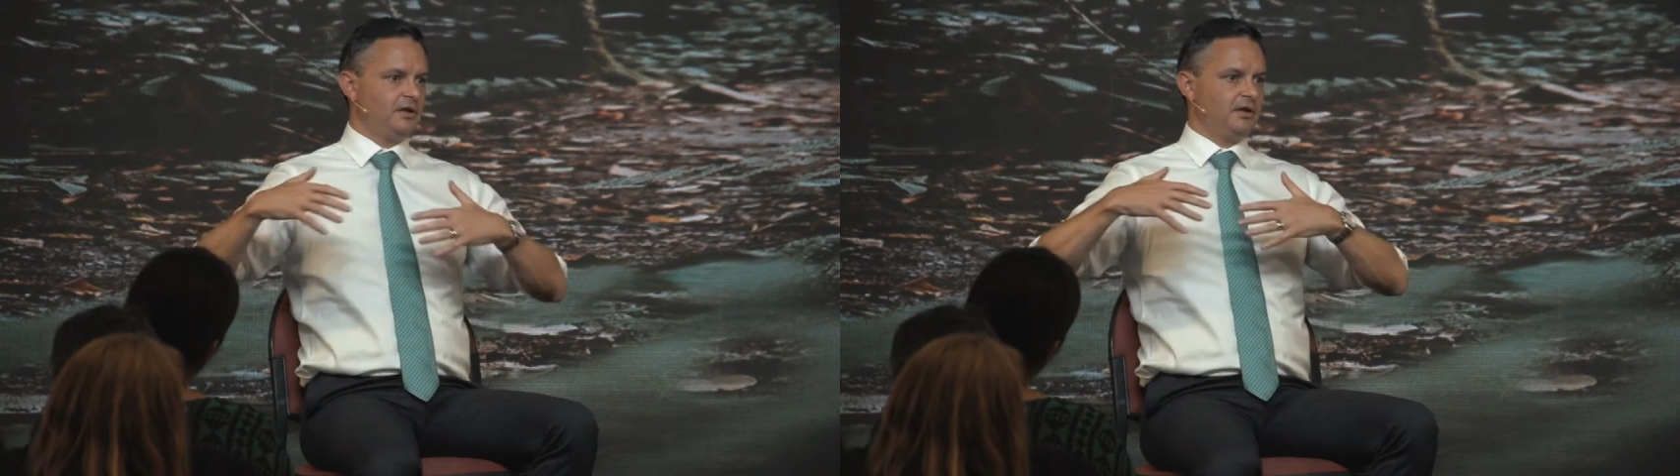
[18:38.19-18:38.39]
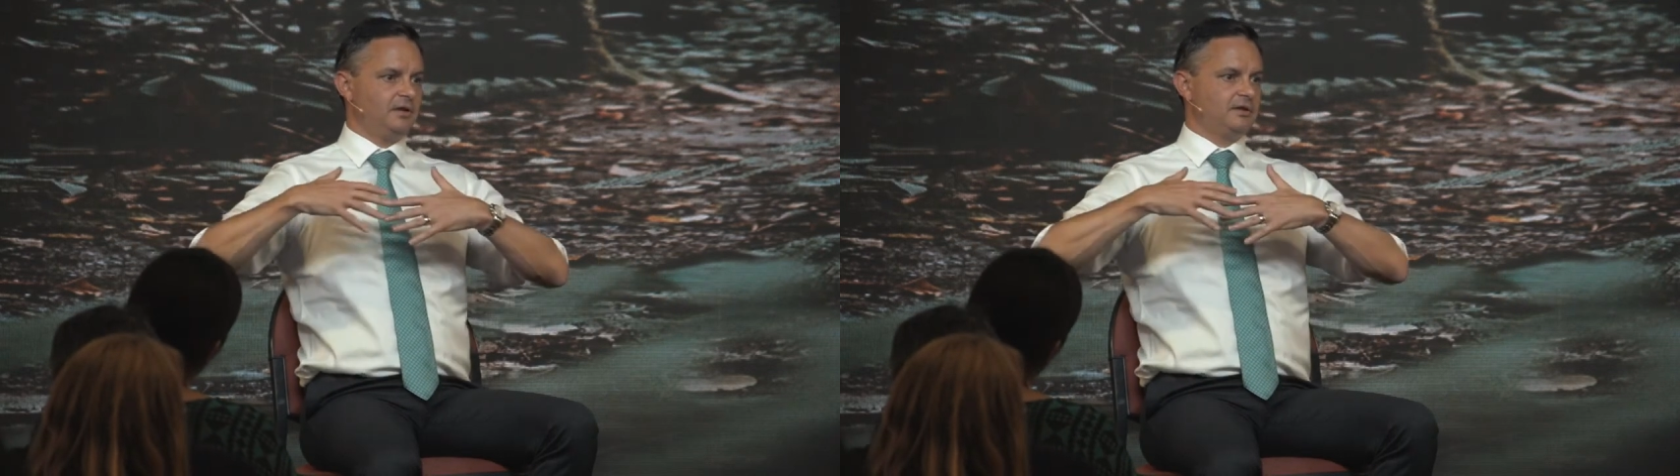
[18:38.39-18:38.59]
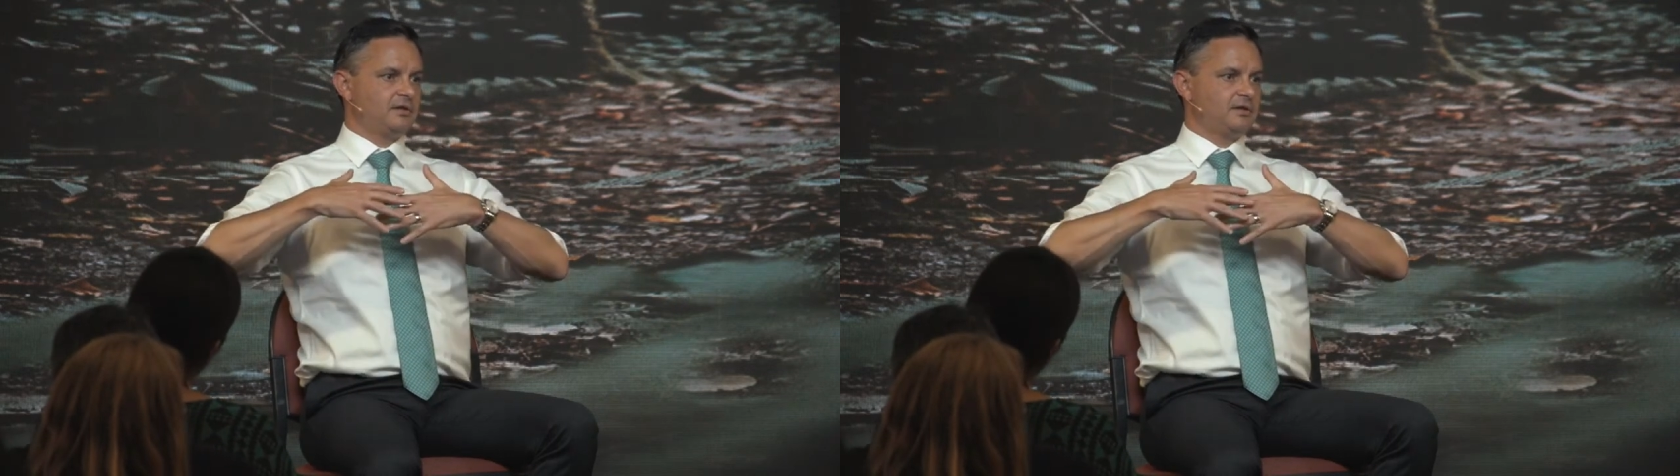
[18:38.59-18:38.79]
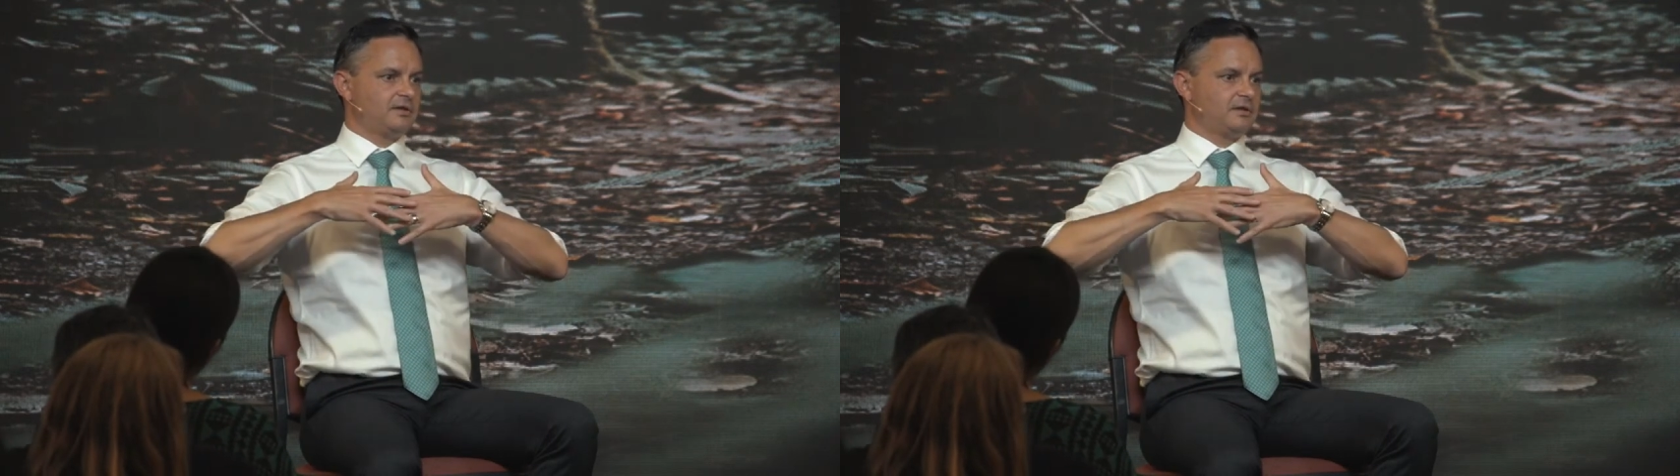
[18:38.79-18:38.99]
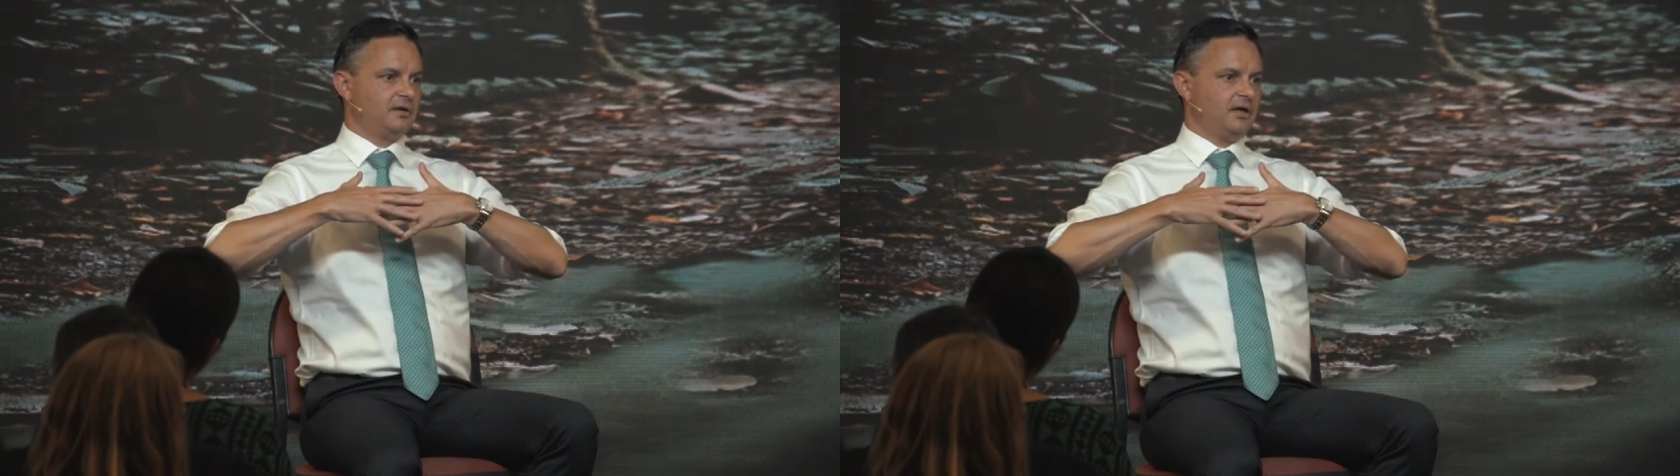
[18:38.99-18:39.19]

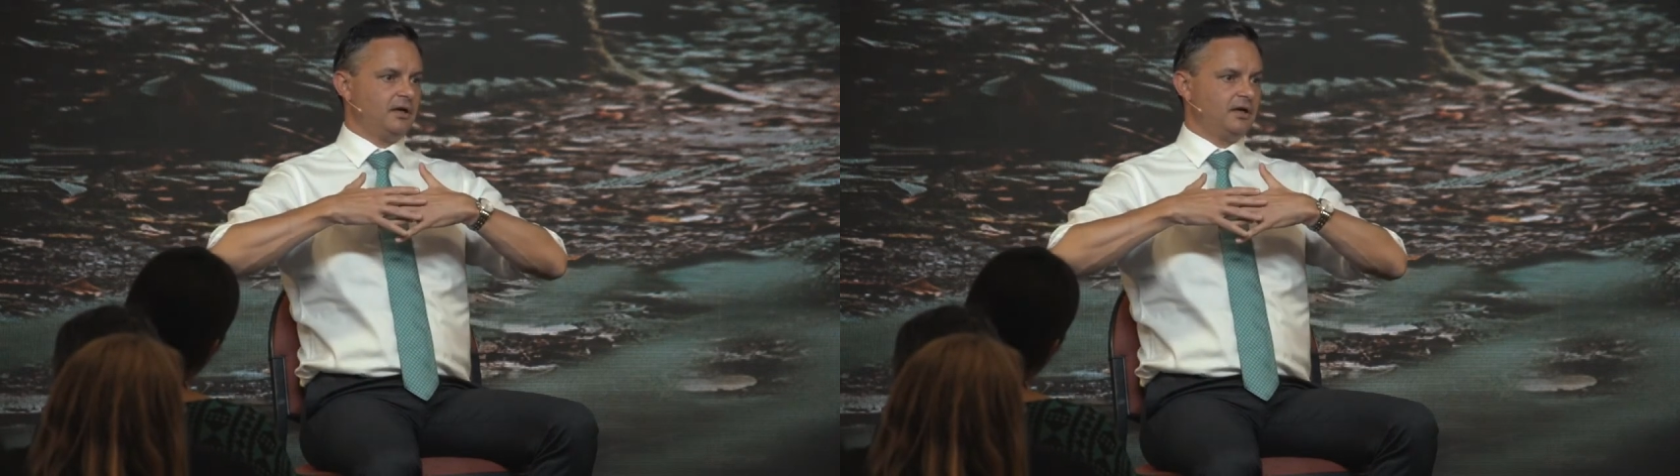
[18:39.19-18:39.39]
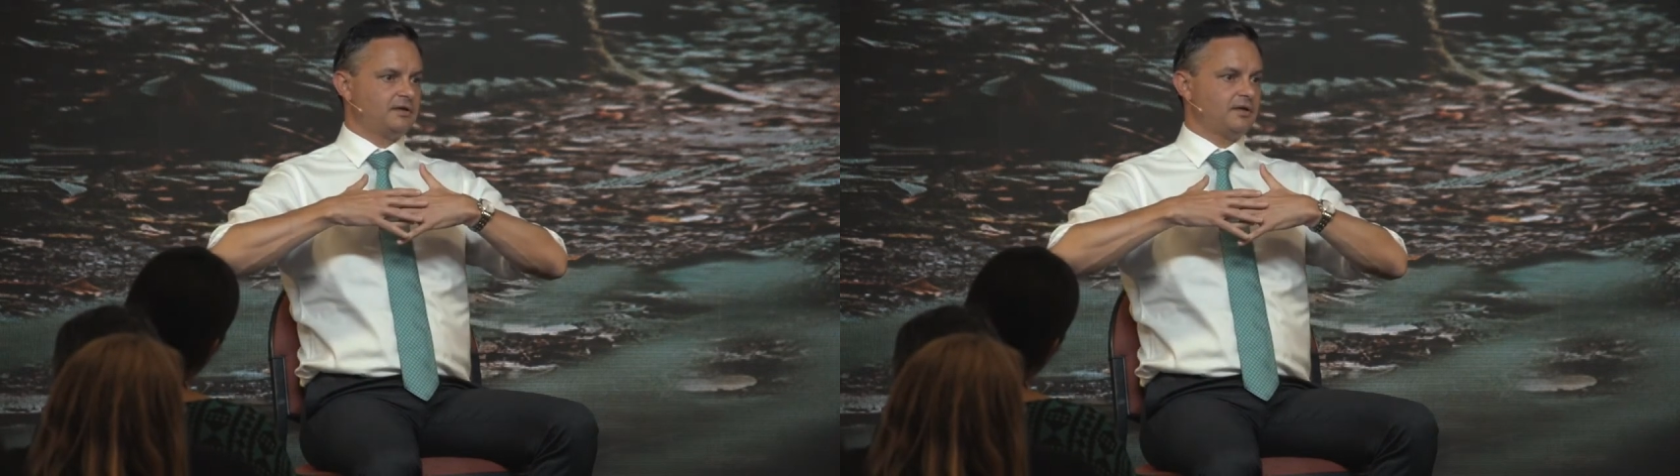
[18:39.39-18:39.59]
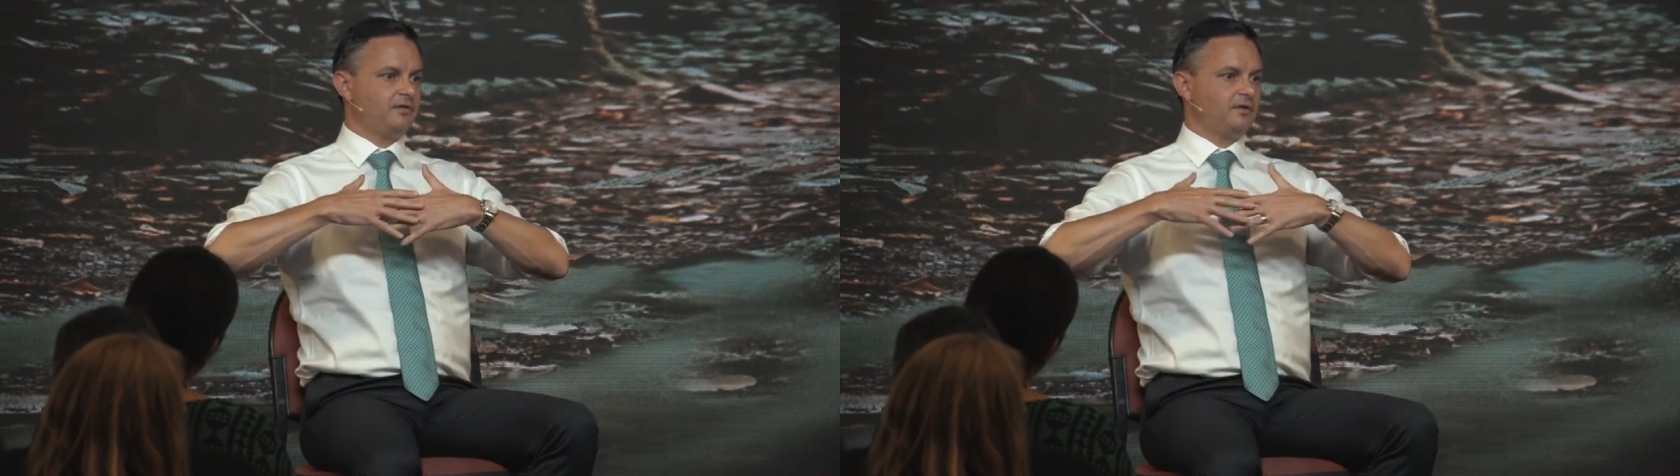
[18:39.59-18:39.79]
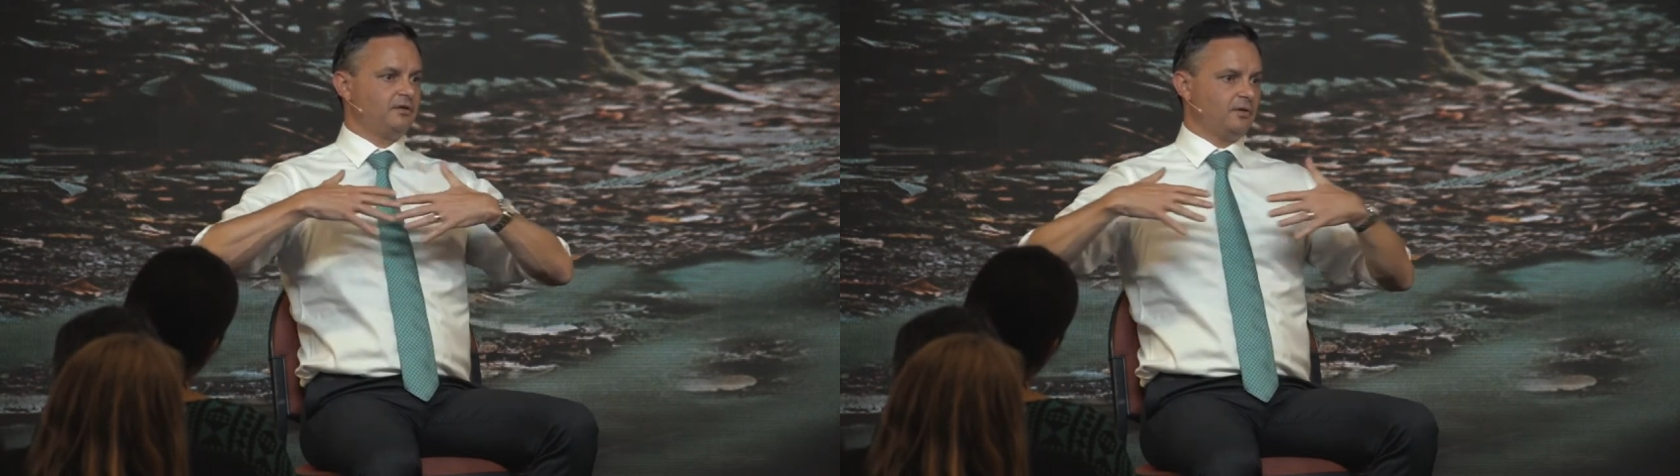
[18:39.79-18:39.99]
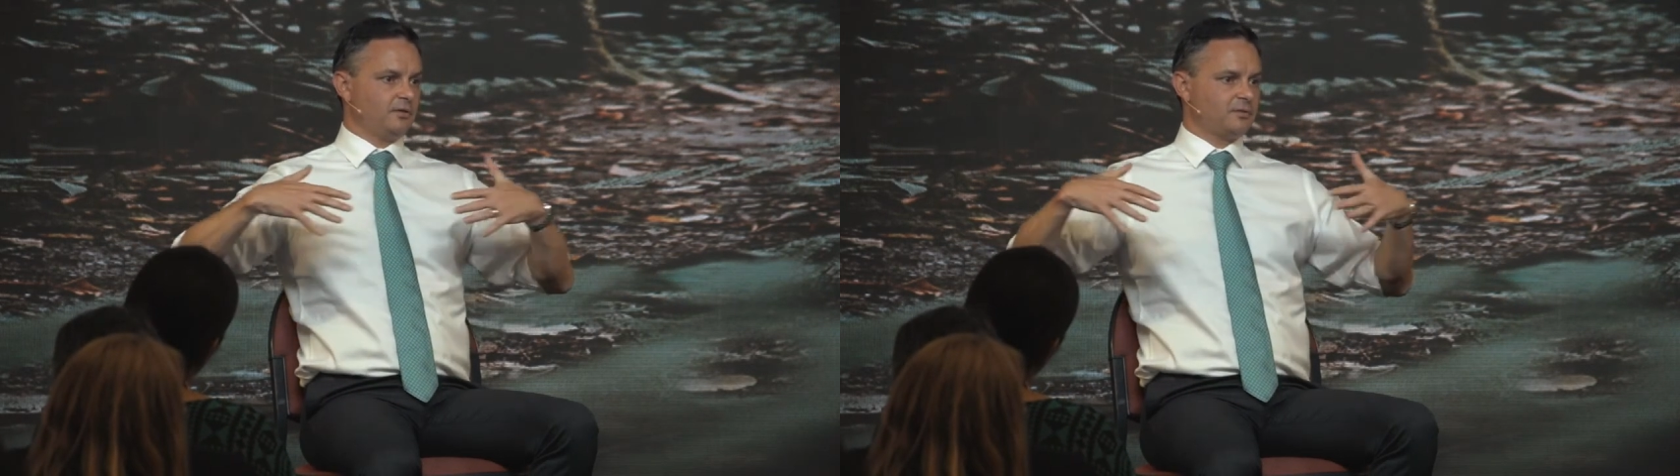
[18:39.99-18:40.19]
is stuff that
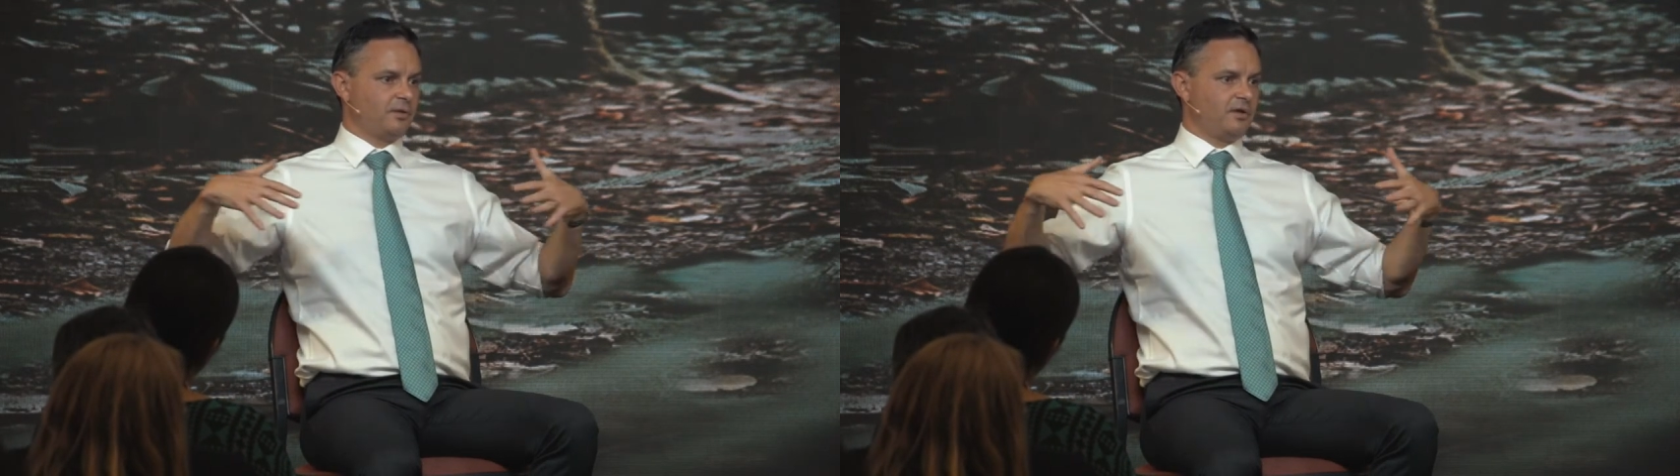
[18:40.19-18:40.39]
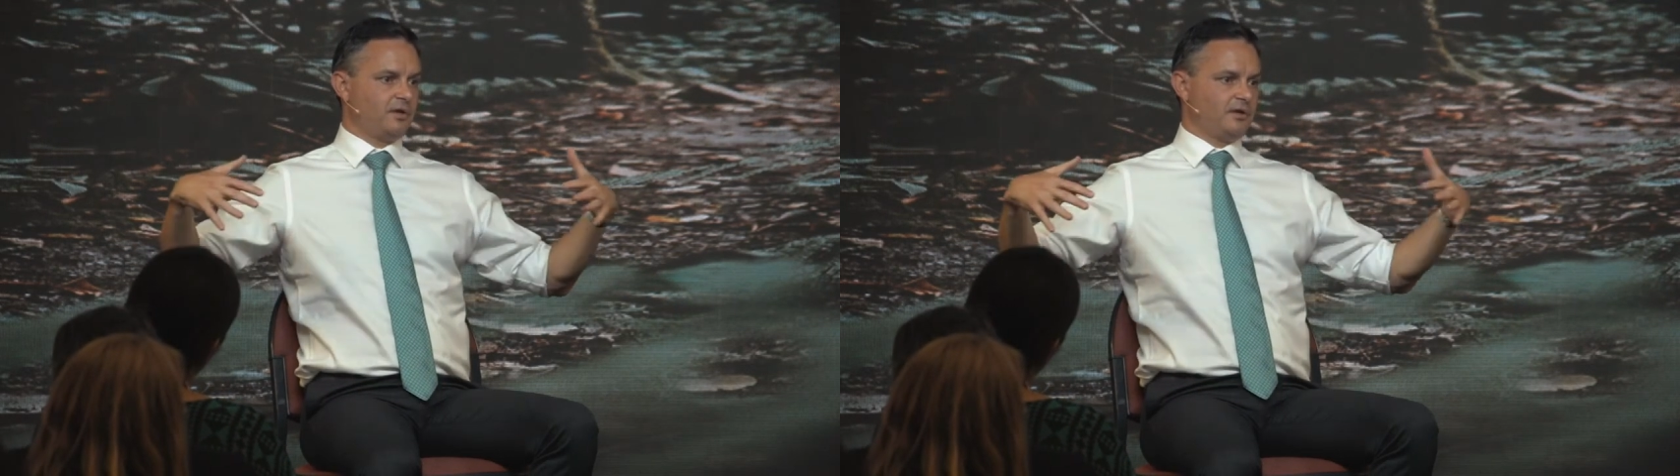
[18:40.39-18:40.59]
deals with